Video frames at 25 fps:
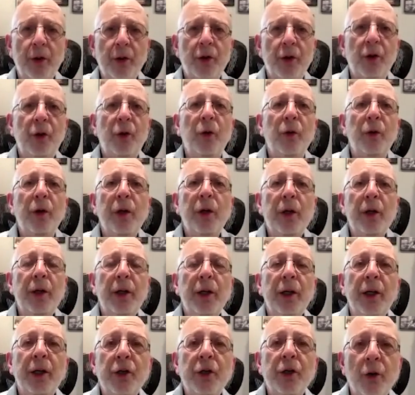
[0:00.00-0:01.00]
to
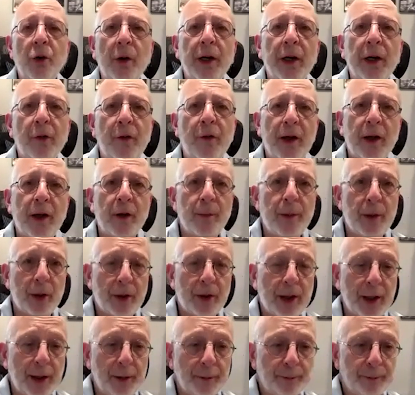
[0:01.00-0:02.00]
ensuring
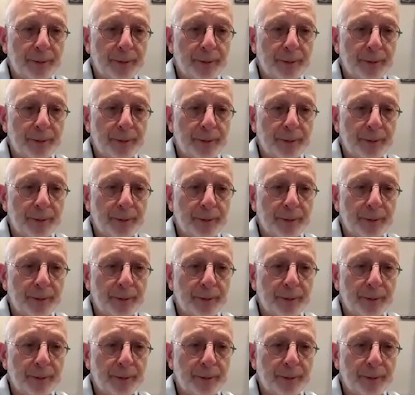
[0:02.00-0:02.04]
availability.